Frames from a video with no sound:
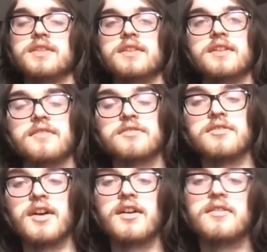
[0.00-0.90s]
and then
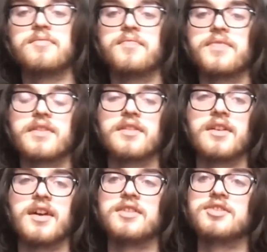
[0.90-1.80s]
after that,
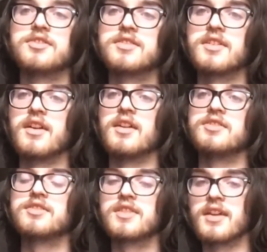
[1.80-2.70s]
I just
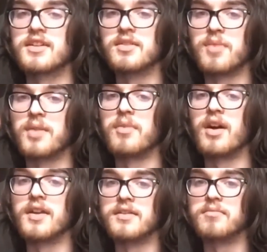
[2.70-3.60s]
think in my
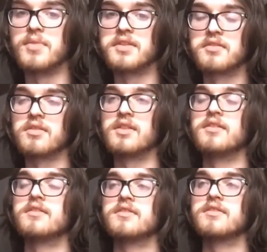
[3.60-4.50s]
mind mentally,
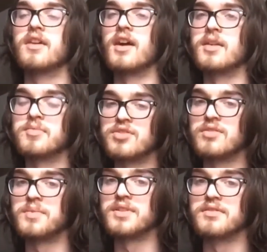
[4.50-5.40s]
I am
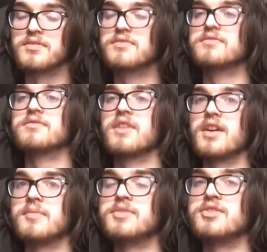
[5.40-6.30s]
dreaming,
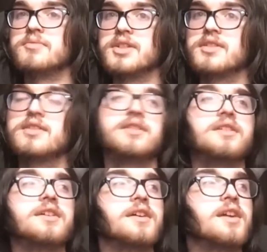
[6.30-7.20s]
I am dreaming,
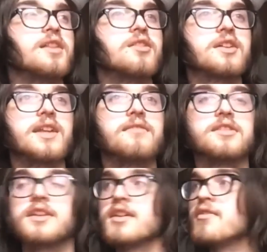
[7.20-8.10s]
and I look at
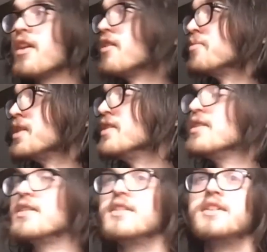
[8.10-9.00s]
everything around me,
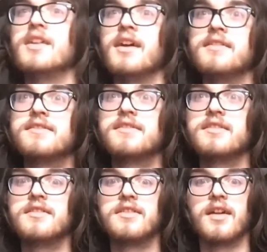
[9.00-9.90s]
and I
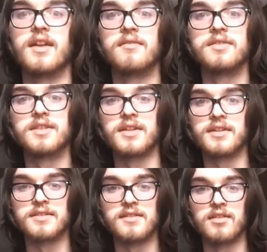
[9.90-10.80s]
see that
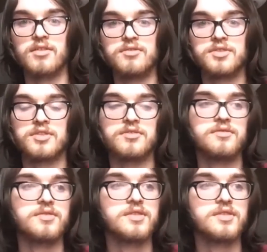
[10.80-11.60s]
everything is an illusion.